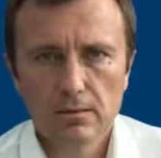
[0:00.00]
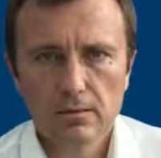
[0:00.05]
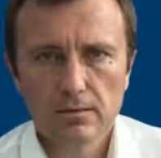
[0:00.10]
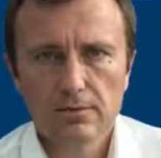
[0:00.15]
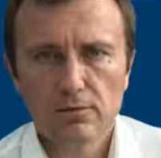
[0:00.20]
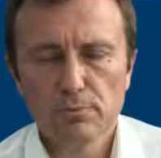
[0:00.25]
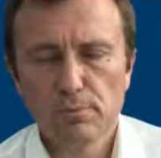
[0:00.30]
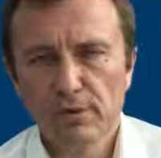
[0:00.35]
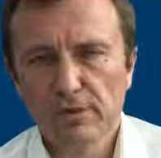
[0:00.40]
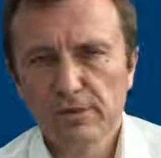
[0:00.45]

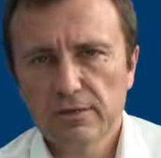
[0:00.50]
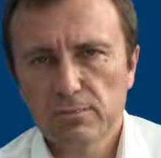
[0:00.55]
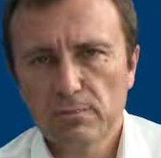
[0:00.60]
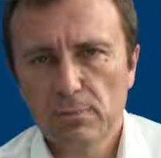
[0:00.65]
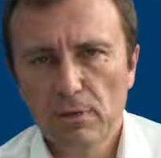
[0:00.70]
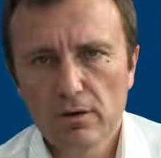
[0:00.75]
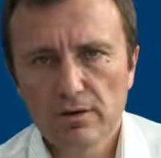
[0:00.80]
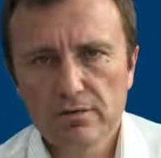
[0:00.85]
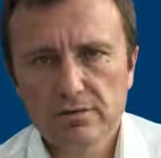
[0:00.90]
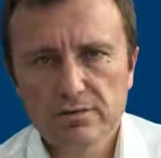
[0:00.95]
The building
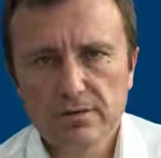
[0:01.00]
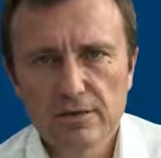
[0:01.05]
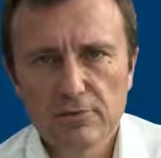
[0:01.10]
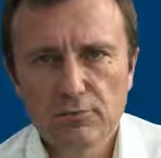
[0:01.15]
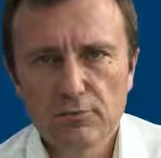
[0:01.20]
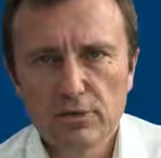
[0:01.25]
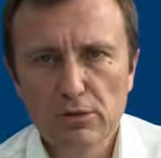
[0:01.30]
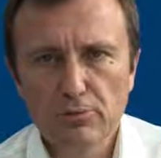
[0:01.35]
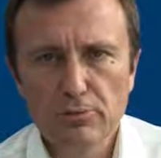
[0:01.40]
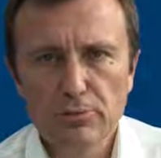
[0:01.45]
blocks that
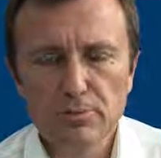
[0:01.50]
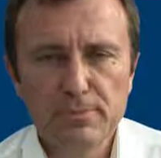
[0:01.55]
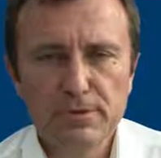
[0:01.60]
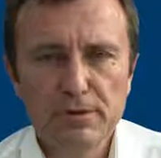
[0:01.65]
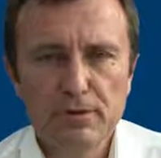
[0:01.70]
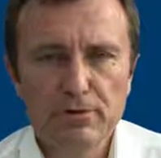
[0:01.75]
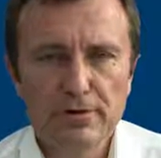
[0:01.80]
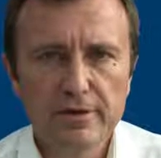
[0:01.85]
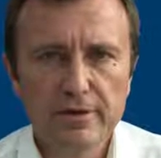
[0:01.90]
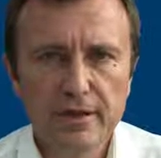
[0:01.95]
we will be
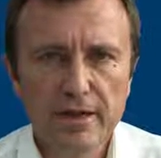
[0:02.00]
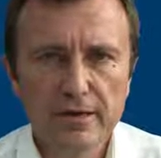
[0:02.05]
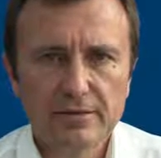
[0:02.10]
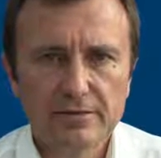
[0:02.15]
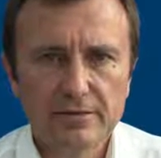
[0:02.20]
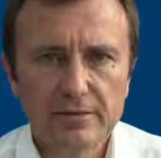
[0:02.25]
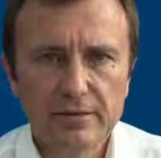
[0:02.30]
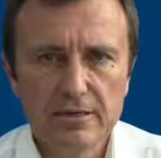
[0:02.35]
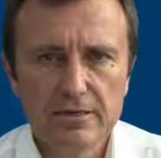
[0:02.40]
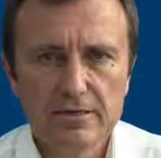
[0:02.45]
looking
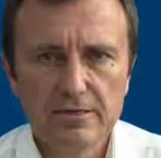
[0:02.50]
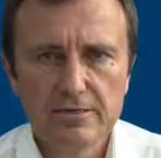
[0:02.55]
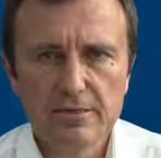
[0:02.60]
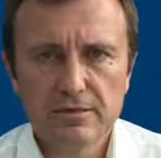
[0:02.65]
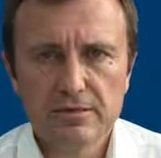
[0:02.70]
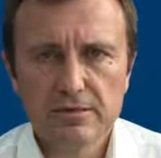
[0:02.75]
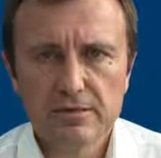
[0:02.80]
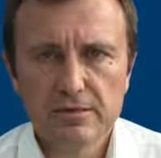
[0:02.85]
at in